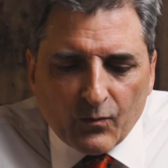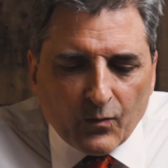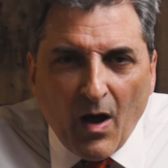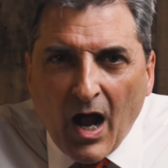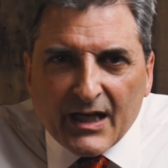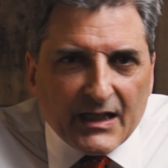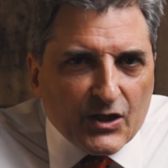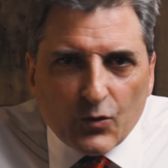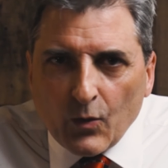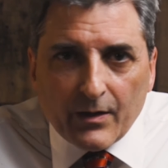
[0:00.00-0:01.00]
rocky
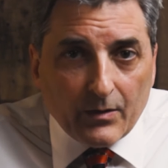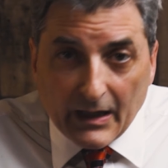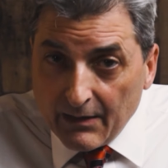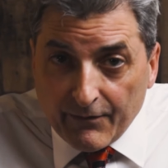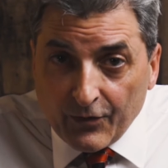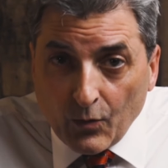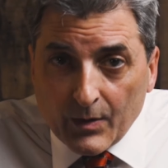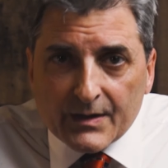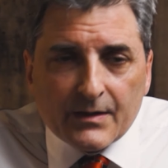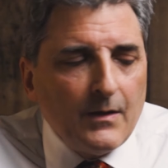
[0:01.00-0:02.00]
soil
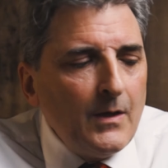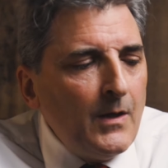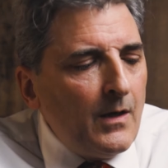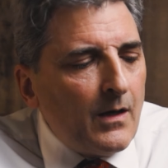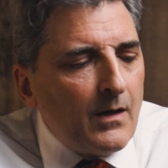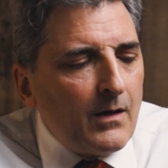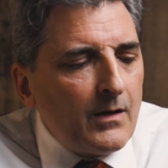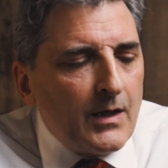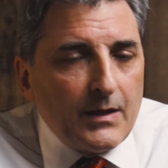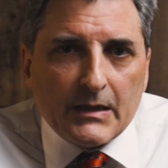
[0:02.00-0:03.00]
influence
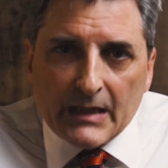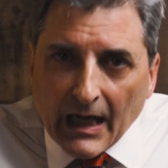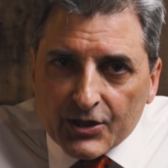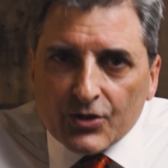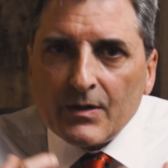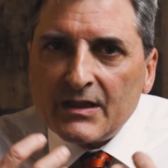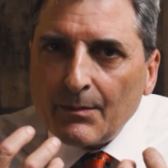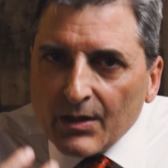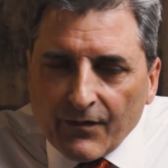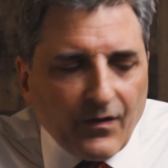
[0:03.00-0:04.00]
in the texture and some
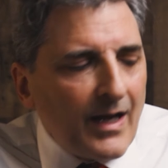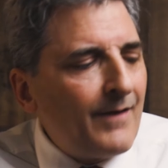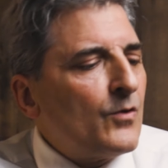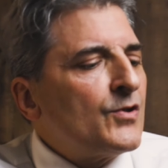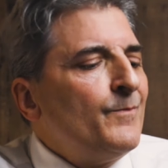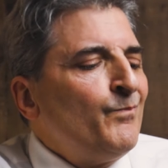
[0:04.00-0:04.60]
of the flavors.